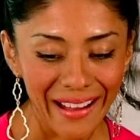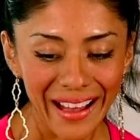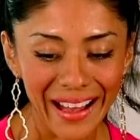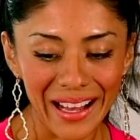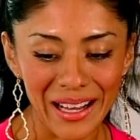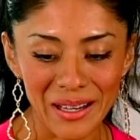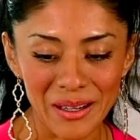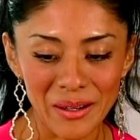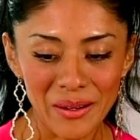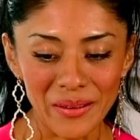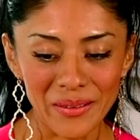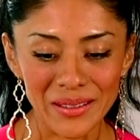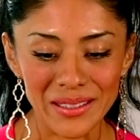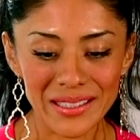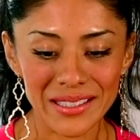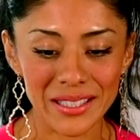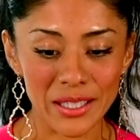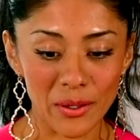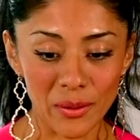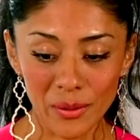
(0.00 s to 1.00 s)

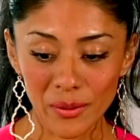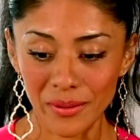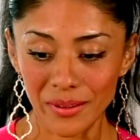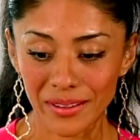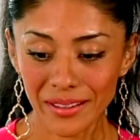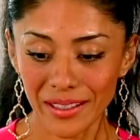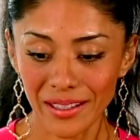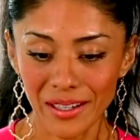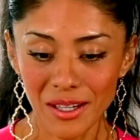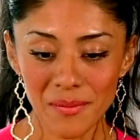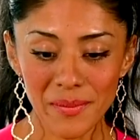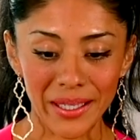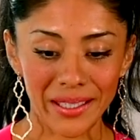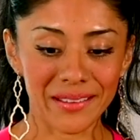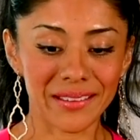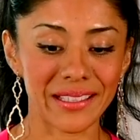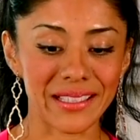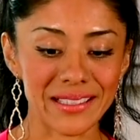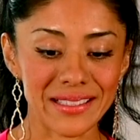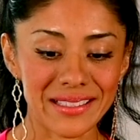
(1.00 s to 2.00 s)
Oh my
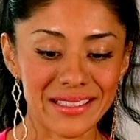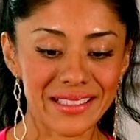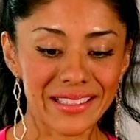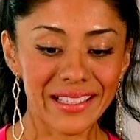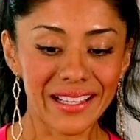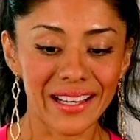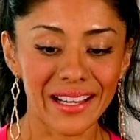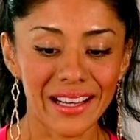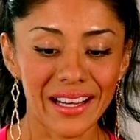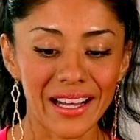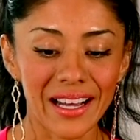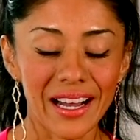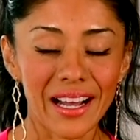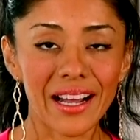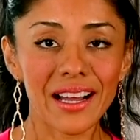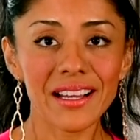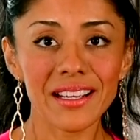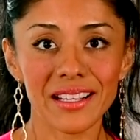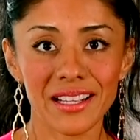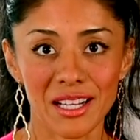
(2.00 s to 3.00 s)
goodness,
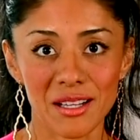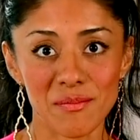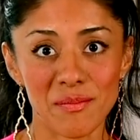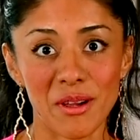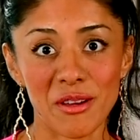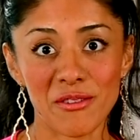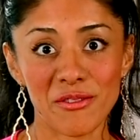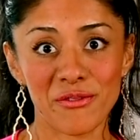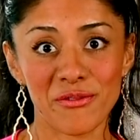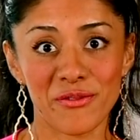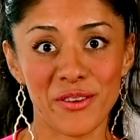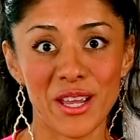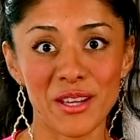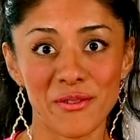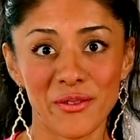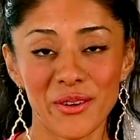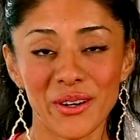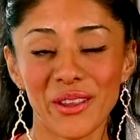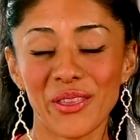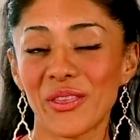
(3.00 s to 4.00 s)
I got my
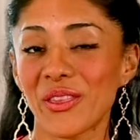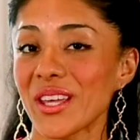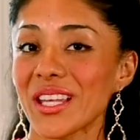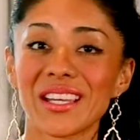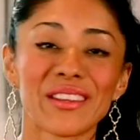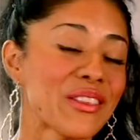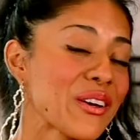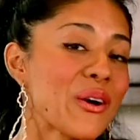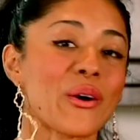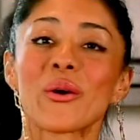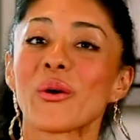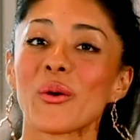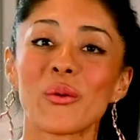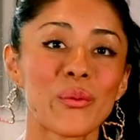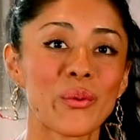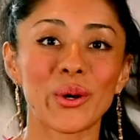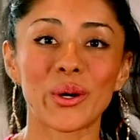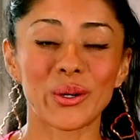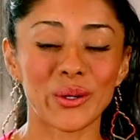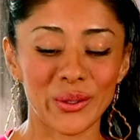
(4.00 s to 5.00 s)
favorite thing in the whole
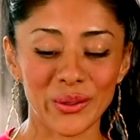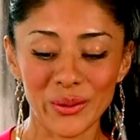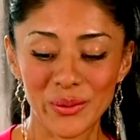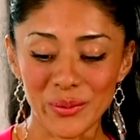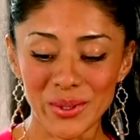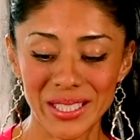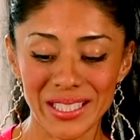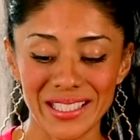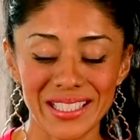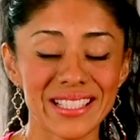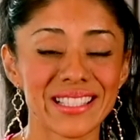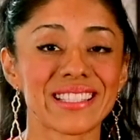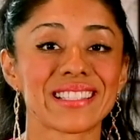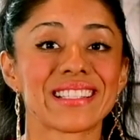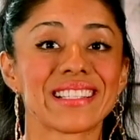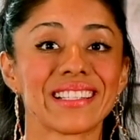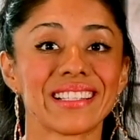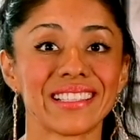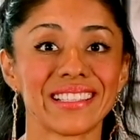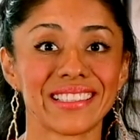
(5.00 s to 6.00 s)
world, which is
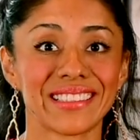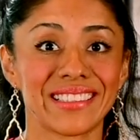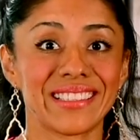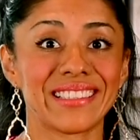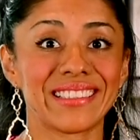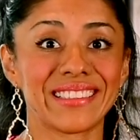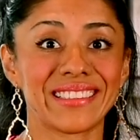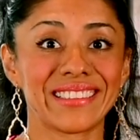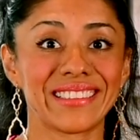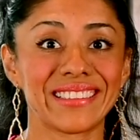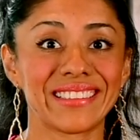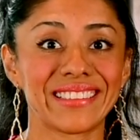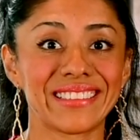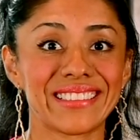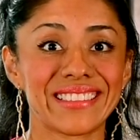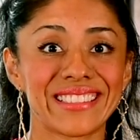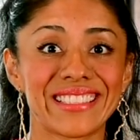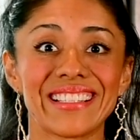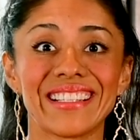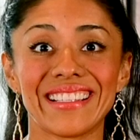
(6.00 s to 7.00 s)

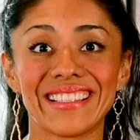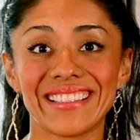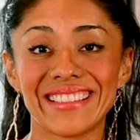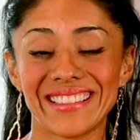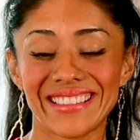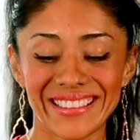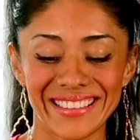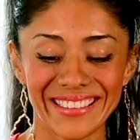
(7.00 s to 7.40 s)
chiles.